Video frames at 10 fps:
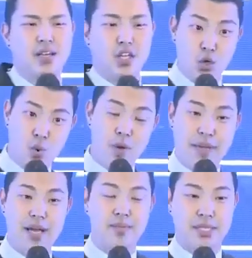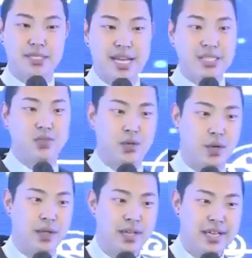you will become
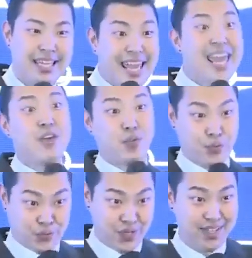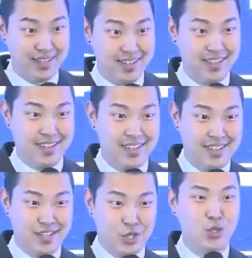successful if
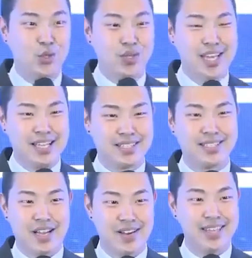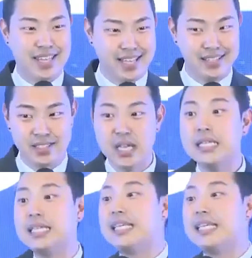you do the necessary things to